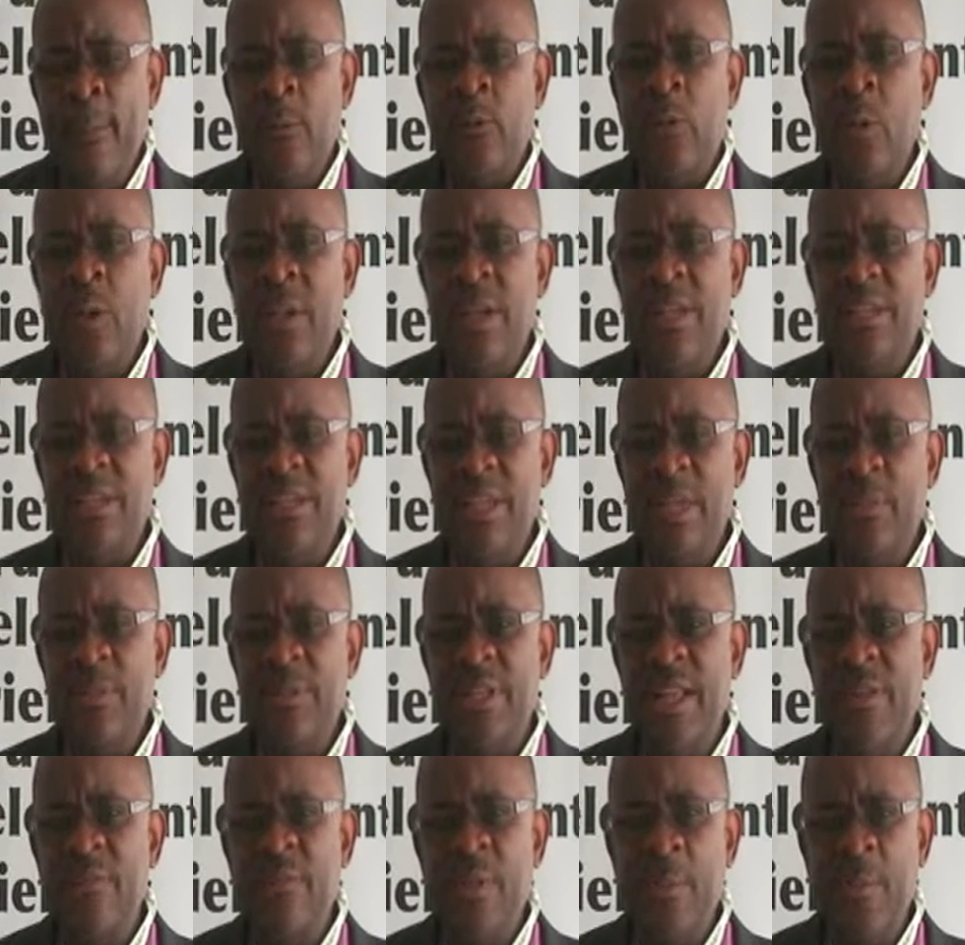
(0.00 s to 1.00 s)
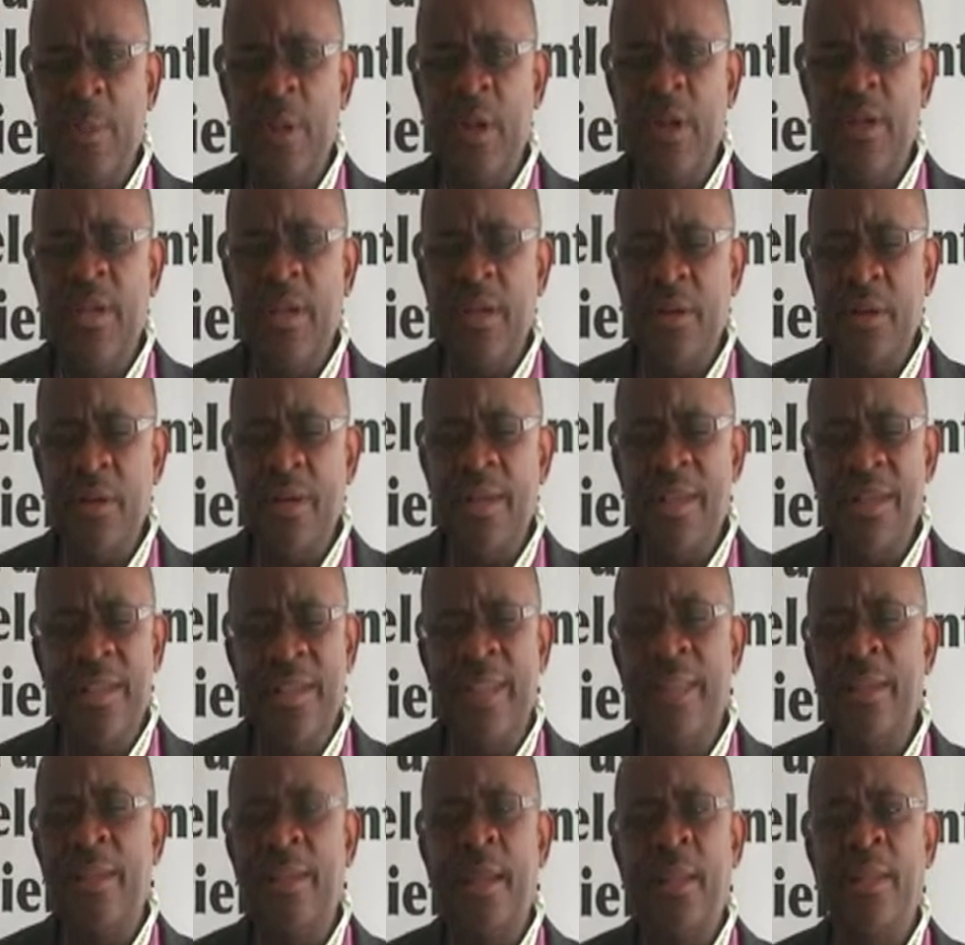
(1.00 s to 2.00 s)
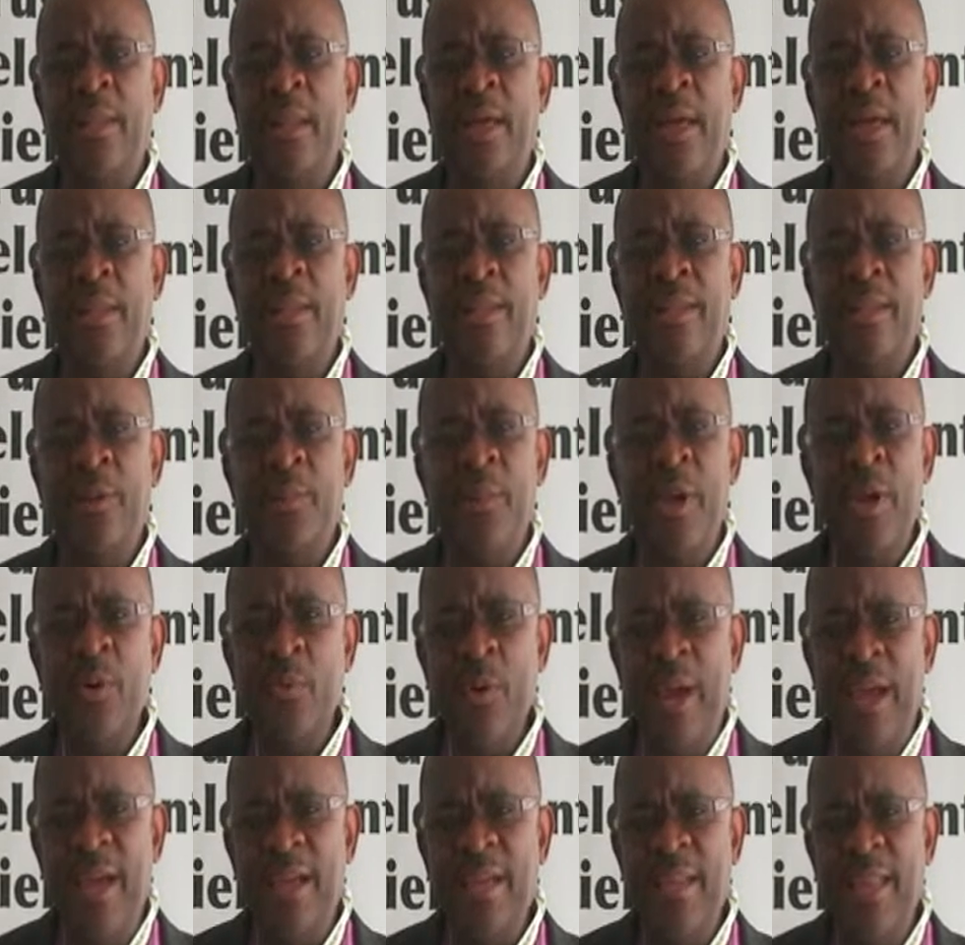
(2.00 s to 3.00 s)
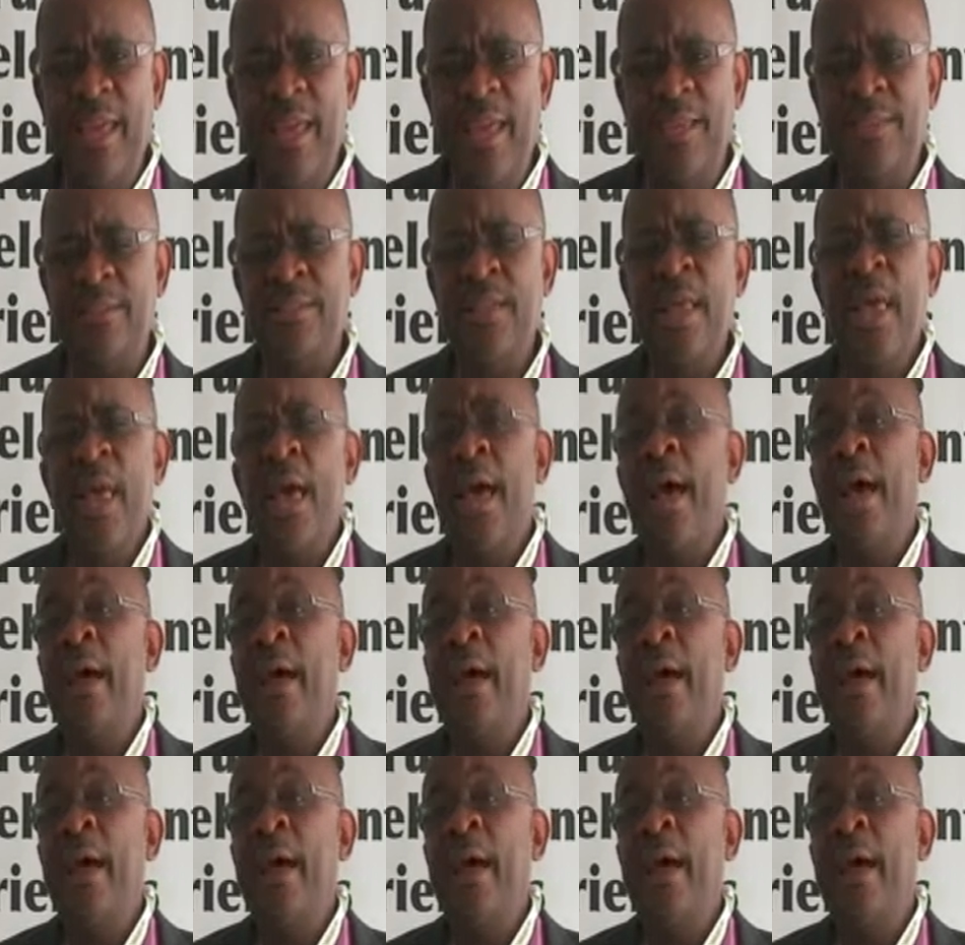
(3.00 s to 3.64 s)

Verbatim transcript: So they're seeing themselves up there and they're cooking and, and, and they're being recognized.